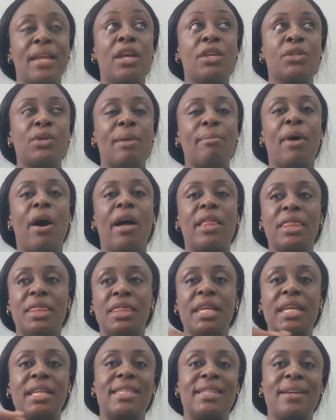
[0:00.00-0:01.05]
So I bought
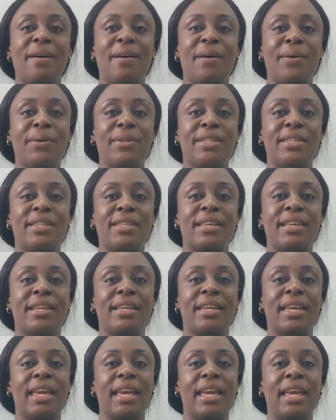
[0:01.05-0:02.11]
this house
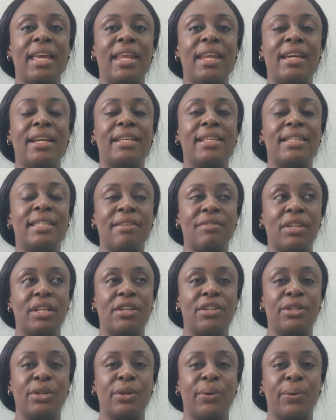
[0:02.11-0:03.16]
7
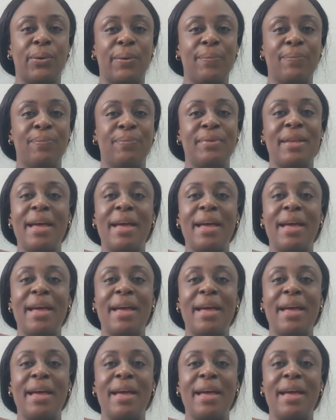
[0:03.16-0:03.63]
years ago.